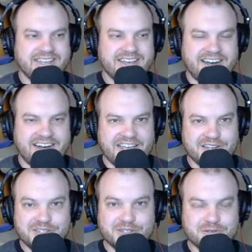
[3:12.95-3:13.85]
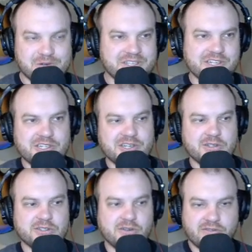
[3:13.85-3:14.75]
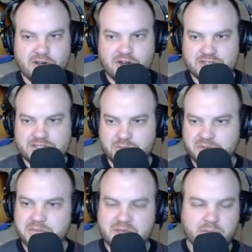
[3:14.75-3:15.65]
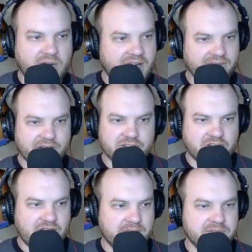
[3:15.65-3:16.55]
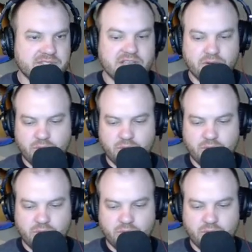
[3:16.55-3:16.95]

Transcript: and you're willing to go so far as to put people out of their jobs